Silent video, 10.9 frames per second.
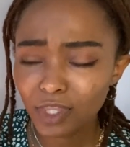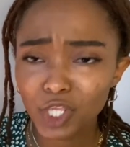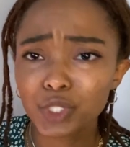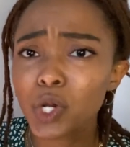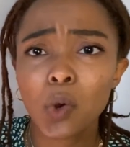
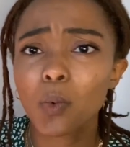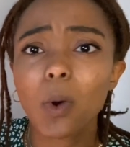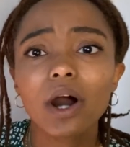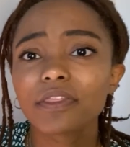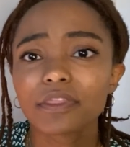You don't
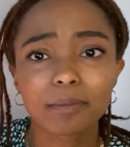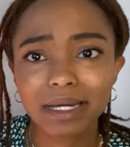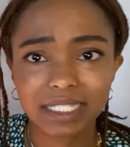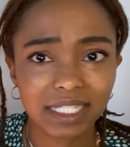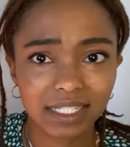want the
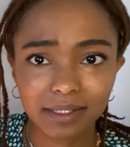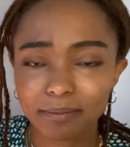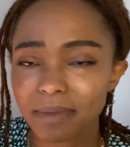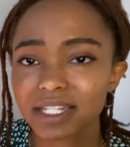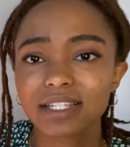money.
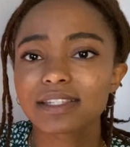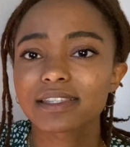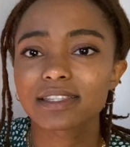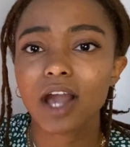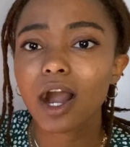Money is
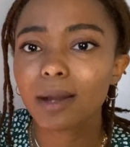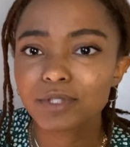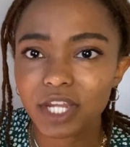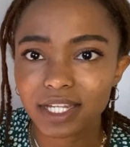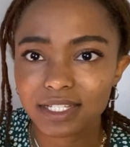this
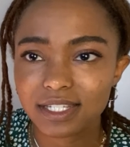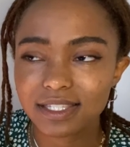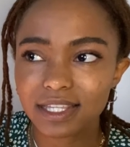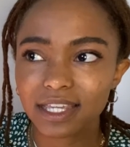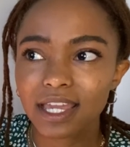object. It's
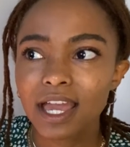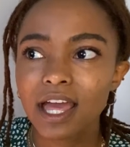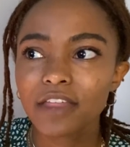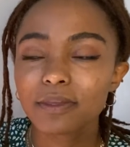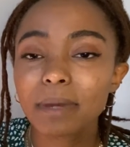like
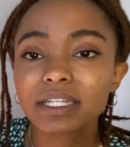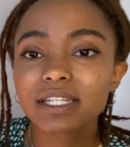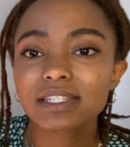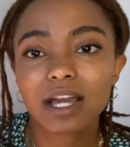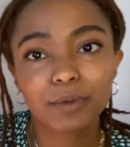the money
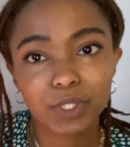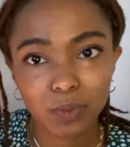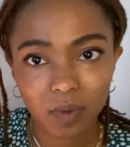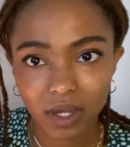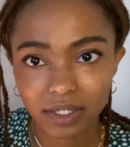is not what you
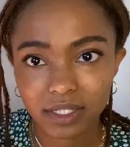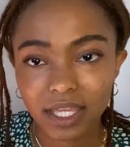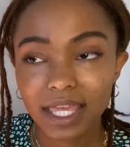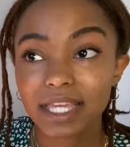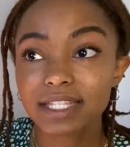want.
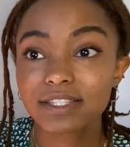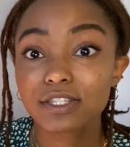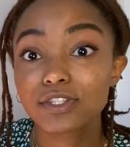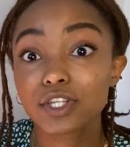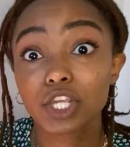It's the
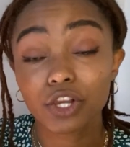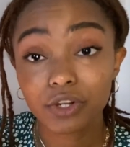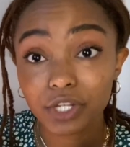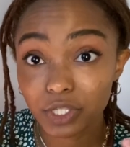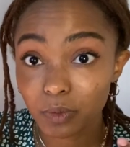
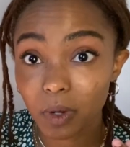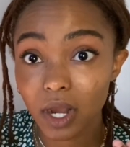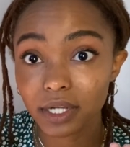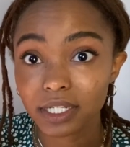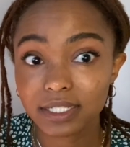security you
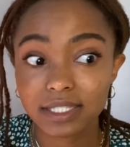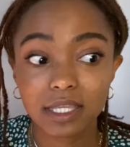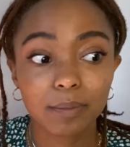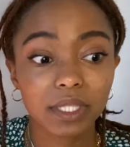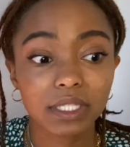want. It's the
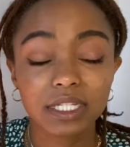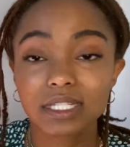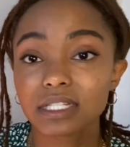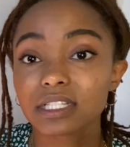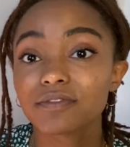ability
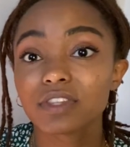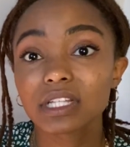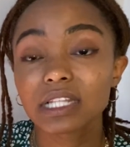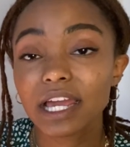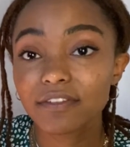to live the
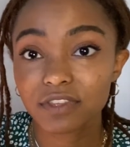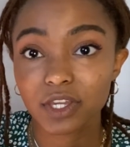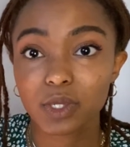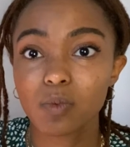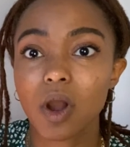life that
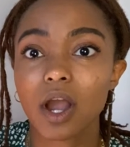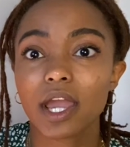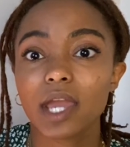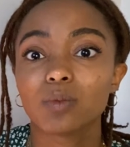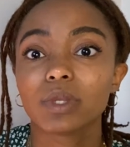you want.
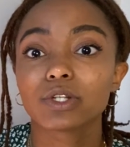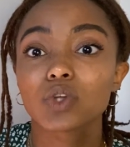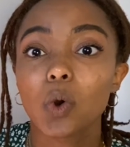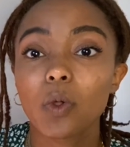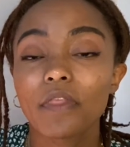And we are
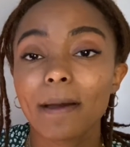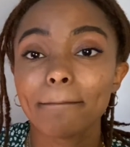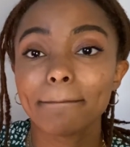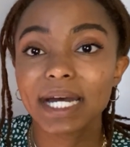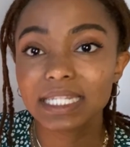told that
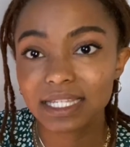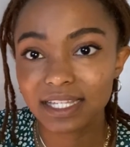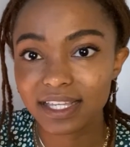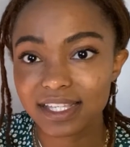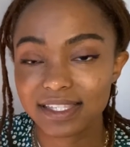
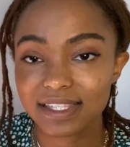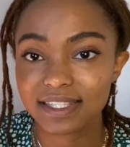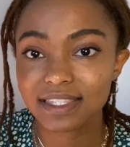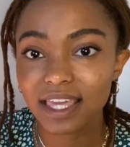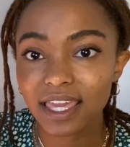money is this
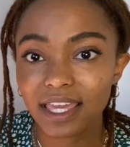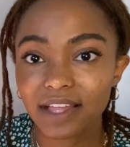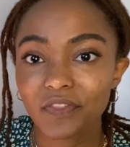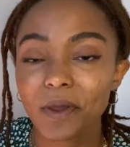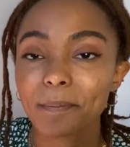
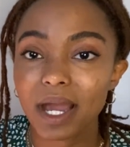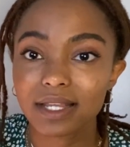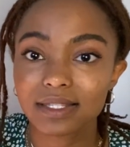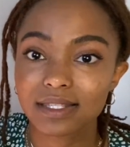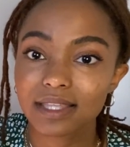thing that
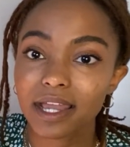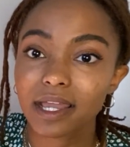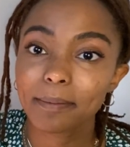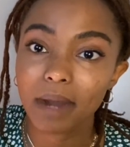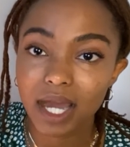buys us that
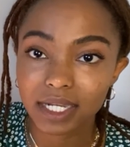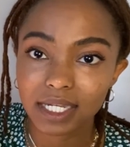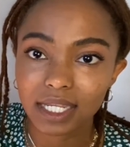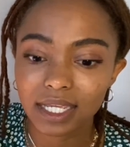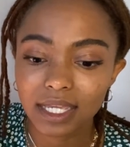
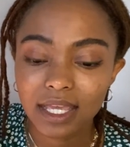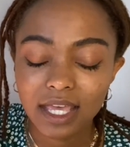commodity.